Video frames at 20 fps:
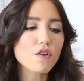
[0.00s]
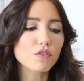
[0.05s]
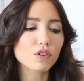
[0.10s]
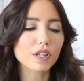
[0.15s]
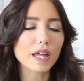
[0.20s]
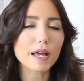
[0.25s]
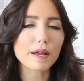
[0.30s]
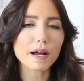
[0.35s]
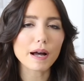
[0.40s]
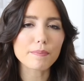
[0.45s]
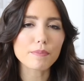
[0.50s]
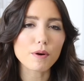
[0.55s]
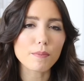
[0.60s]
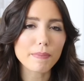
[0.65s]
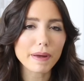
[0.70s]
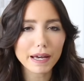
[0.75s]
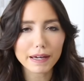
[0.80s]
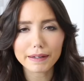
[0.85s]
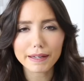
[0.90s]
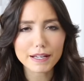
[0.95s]
for like, I put
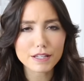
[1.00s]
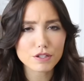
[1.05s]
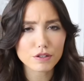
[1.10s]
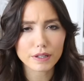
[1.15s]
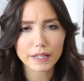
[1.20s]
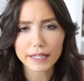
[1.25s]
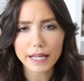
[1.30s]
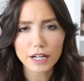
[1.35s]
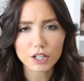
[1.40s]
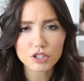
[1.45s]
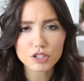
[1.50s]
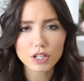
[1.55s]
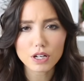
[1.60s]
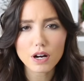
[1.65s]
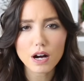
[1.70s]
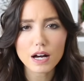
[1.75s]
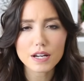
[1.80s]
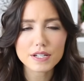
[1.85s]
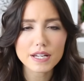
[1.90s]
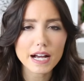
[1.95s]
band-aids or like extra
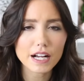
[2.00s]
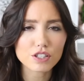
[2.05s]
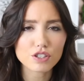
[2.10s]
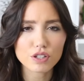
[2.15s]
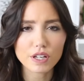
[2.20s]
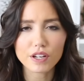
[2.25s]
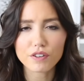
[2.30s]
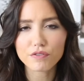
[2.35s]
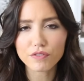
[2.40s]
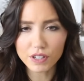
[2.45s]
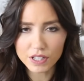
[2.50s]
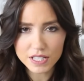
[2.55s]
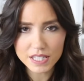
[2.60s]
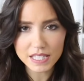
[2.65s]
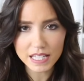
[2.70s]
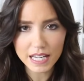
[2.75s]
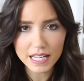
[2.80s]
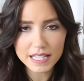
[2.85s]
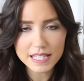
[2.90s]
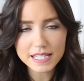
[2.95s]
contacts or like
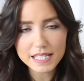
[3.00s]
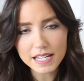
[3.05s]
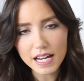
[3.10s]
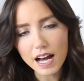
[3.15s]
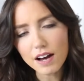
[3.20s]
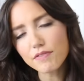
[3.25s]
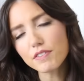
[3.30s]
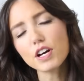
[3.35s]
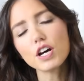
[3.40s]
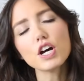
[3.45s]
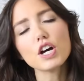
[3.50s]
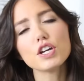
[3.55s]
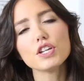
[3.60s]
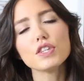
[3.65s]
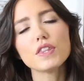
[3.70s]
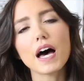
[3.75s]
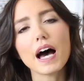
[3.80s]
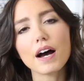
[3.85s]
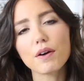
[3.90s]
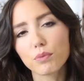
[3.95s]
first aid stuff.
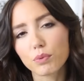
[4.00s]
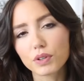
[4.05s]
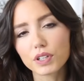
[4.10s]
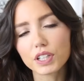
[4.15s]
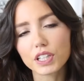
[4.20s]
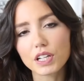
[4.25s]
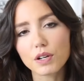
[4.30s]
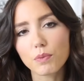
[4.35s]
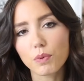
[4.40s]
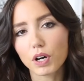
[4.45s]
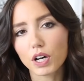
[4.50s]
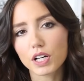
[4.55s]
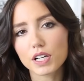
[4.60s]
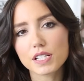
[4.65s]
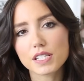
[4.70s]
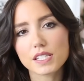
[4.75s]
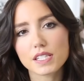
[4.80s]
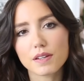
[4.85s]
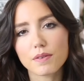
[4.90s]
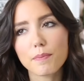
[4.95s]
That really
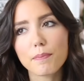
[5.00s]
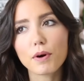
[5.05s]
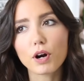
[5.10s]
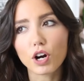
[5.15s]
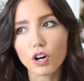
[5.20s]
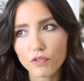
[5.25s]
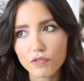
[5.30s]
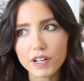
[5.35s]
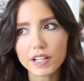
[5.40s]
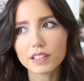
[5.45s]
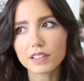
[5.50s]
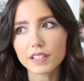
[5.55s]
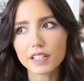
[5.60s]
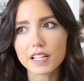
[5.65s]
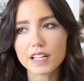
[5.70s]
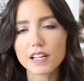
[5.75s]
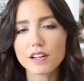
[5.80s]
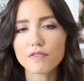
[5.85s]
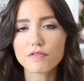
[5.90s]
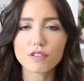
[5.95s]
works
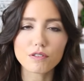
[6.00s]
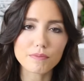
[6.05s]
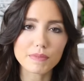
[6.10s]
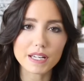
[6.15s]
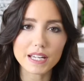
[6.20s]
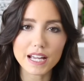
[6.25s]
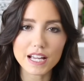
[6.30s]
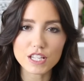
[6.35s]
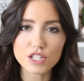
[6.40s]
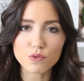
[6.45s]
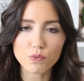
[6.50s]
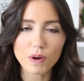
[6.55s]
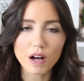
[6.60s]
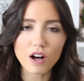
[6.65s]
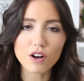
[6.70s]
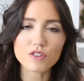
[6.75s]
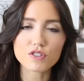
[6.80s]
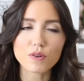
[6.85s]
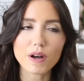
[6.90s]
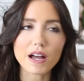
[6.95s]
perfectly for me as
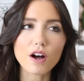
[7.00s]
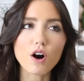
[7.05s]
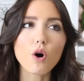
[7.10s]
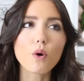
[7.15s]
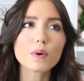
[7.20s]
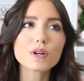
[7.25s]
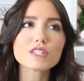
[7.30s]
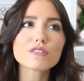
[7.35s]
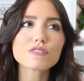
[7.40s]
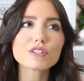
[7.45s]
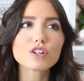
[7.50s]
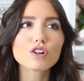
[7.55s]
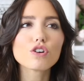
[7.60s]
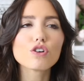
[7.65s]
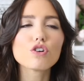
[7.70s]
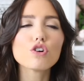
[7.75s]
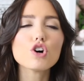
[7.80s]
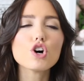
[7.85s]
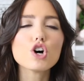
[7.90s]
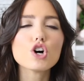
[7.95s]
well. So I always
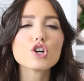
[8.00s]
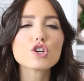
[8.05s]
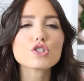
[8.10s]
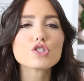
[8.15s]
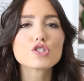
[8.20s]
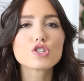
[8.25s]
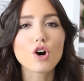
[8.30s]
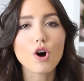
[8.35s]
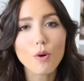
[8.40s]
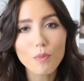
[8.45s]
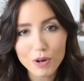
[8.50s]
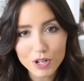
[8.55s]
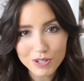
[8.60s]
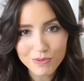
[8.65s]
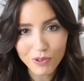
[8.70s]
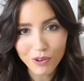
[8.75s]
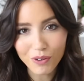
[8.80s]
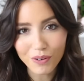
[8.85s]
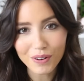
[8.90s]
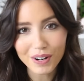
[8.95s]
feel so much
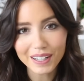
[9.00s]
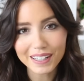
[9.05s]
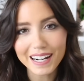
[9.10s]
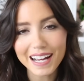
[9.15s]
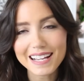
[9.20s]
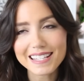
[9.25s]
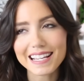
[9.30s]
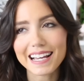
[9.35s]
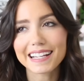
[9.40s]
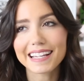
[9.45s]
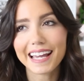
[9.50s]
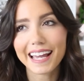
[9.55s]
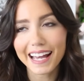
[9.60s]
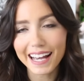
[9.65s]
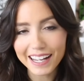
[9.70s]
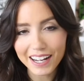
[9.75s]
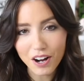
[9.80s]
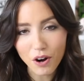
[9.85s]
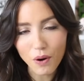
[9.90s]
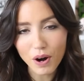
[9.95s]
more organized. I
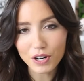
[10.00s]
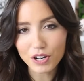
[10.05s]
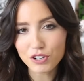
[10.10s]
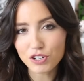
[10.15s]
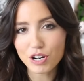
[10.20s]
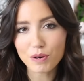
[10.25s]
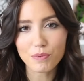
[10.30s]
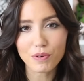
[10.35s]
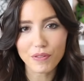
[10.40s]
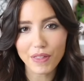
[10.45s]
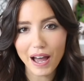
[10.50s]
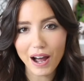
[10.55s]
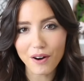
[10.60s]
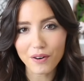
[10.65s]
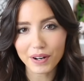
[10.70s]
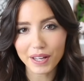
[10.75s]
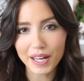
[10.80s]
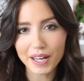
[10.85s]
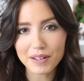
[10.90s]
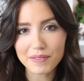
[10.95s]
can't go on a trip
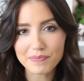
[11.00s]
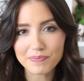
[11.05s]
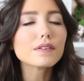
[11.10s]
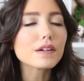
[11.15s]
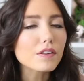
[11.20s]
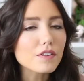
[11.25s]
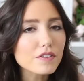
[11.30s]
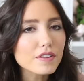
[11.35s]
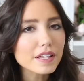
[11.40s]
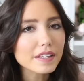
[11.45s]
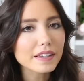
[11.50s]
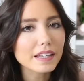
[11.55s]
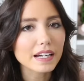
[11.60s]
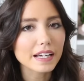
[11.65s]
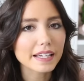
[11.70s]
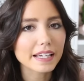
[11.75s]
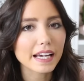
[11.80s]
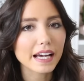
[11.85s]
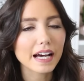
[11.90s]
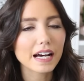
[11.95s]
without it. Another thing that
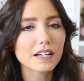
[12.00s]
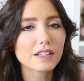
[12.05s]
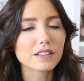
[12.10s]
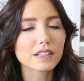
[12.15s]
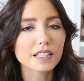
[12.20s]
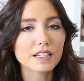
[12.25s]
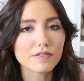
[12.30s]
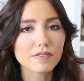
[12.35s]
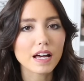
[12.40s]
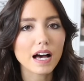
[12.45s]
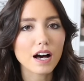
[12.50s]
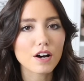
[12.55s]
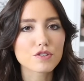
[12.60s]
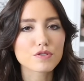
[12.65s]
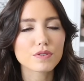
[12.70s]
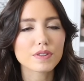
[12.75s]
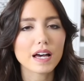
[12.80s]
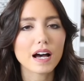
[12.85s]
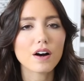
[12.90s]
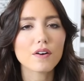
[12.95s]
I can't leave the house
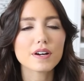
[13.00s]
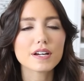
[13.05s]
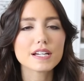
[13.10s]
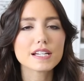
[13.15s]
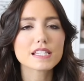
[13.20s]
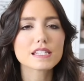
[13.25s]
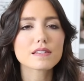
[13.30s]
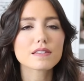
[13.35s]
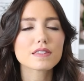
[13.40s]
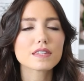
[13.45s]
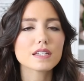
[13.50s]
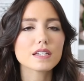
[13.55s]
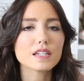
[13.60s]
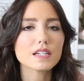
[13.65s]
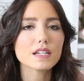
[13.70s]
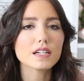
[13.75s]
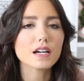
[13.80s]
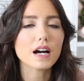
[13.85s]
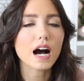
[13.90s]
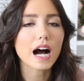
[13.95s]
without is
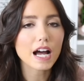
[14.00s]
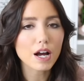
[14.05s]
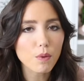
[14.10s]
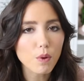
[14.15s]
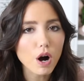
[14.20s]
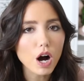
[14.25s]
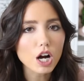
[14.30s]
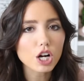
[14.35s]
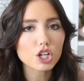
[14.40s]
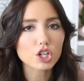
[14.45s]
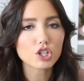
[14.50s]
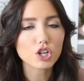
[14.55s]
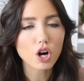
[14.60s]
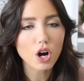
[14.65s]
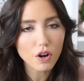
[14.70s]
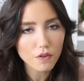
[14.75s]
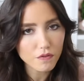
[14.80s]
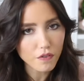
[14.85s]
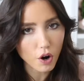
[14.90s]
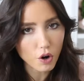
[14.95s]
the iWalk
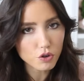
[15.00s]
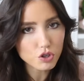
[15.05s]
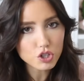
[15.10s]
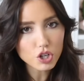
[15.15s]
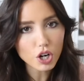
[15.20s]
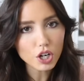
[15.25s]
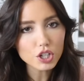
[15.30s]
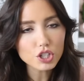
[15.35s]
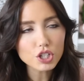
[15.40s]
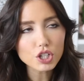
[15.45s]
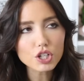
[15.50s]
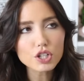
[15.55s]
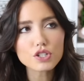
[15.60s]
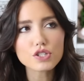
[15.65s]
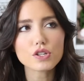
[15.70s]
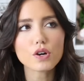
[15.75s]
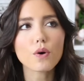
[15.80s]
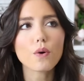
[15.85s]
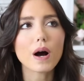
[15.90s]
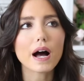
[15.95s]
phone charger.
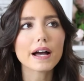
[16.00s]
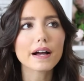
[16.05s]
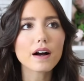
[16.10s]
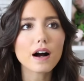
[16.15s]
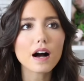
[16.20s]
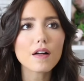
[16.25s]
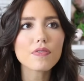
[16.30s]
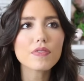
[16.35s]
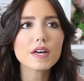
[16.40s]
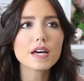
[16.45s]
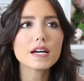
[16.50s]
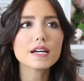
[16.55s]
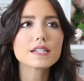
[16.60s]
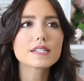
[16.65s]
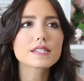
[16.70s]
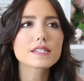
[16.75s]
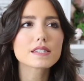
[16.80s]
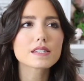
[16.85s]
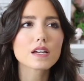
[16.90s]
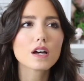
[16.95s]
So I got
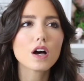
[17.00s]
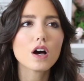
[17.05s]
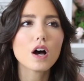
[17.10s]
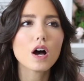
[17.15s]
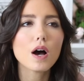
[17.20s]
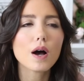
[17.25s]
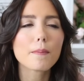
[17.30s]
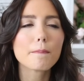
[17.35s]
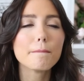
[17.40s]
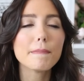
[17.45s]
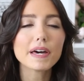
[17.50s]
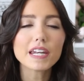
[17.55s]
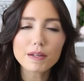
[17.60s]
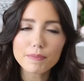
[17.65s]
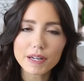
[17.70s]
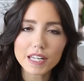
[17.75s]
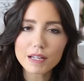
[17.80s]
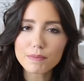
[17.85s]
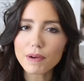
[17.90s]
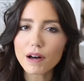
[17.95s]
this many, many